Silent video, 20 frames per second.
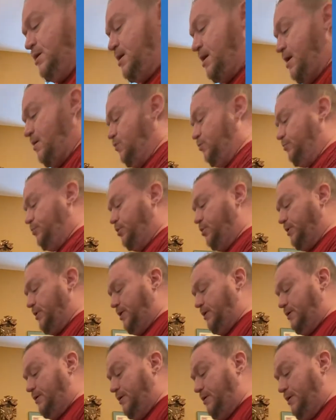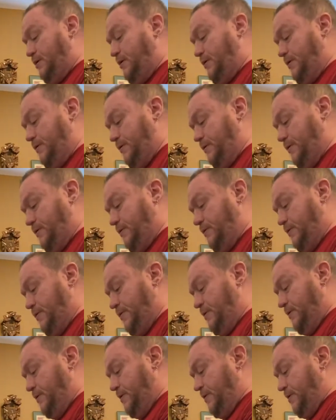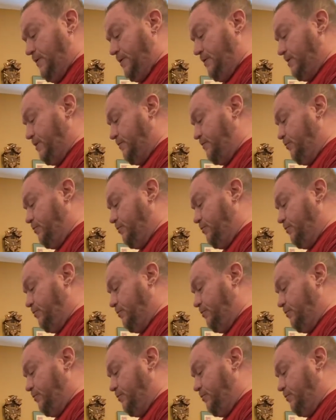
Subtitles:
I will put in some of